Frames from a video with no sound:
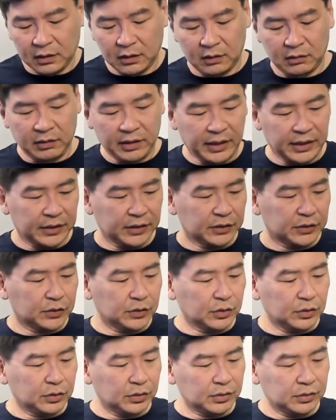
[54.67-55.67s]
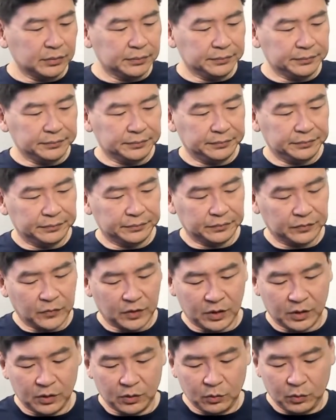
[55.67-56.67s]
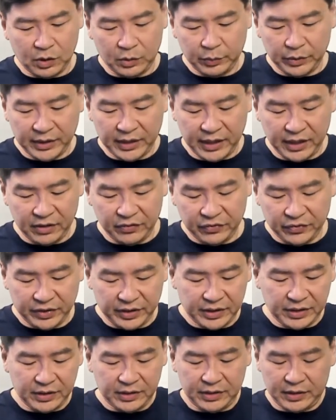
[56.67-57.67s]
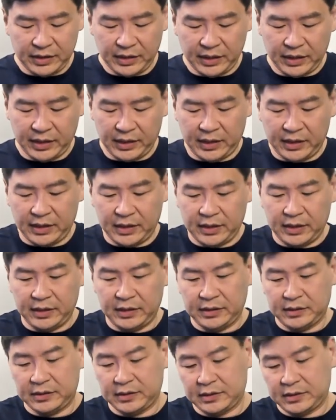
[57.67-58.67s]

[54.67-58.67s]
Right, so what we have here is